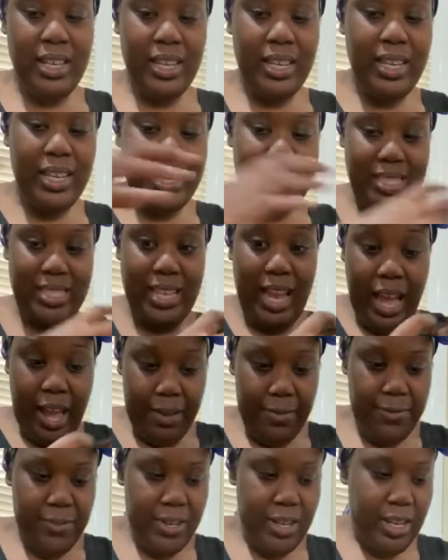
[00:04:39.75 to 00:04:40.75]
it's
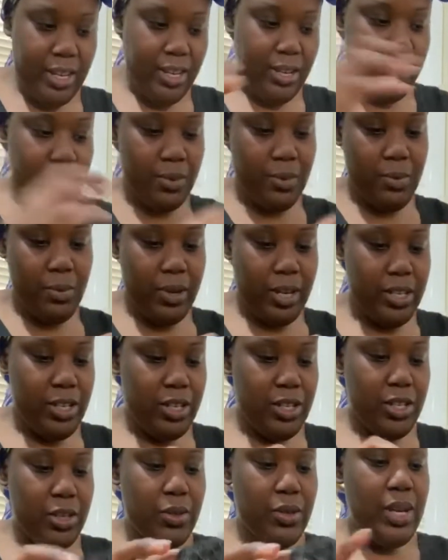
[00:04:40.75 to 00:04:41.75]
life, isn't it? What can you
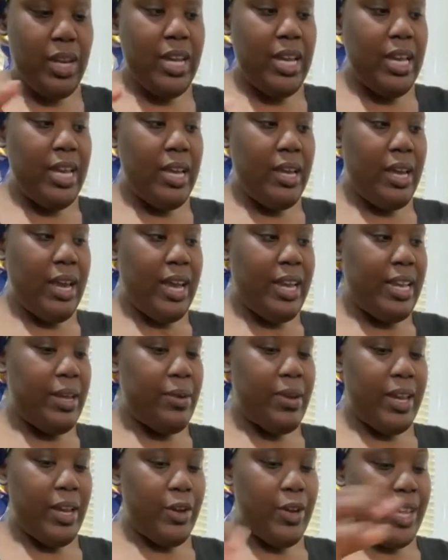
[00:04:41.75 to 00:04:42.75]
do? And
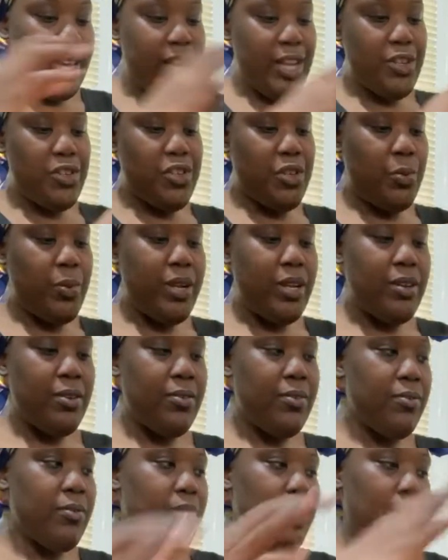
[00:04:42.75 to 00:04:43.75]
it only hits you
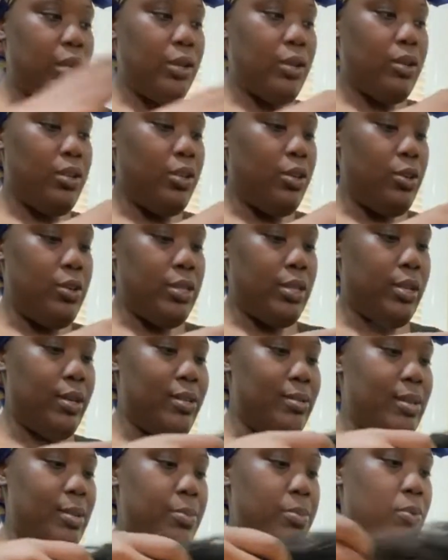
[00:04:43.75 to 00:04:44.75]
when, you know, you lose close
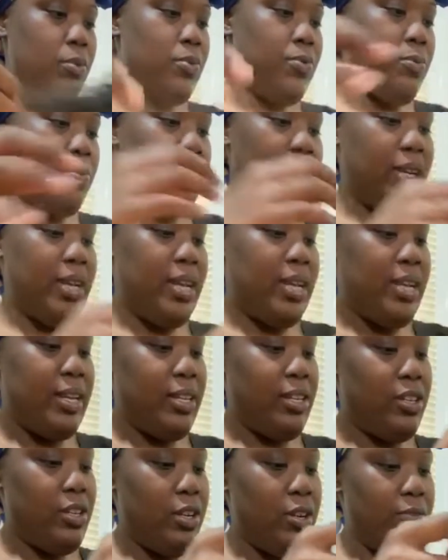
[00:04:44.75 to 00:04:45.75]
people from your,
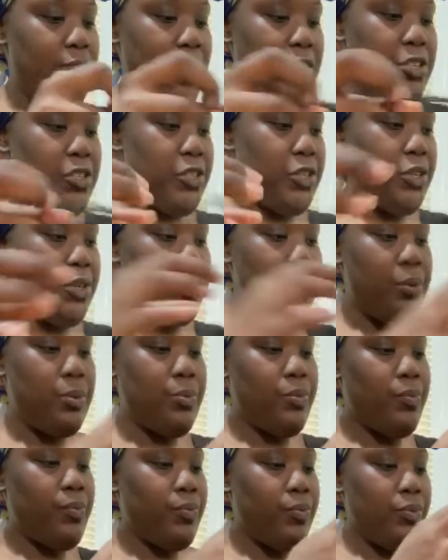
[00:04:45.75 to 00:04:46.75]
you know, around you
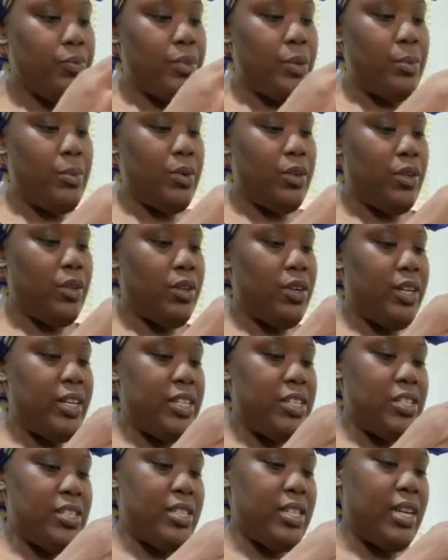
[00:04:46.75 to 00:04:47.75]
and whatnot. And it's
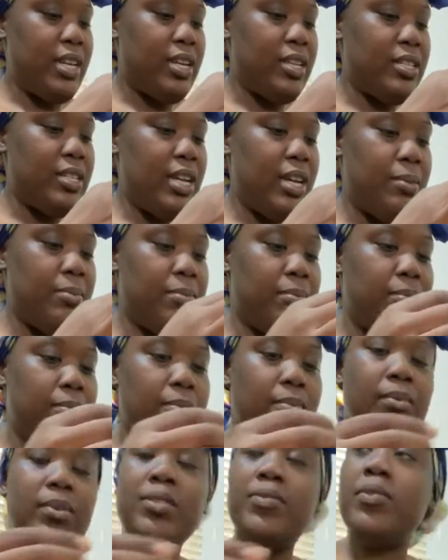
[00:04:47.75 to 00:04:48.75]
just like, damn,
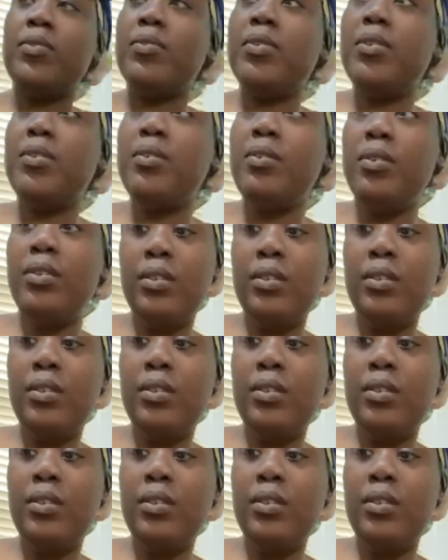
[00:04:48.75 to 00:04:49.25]
it's for real,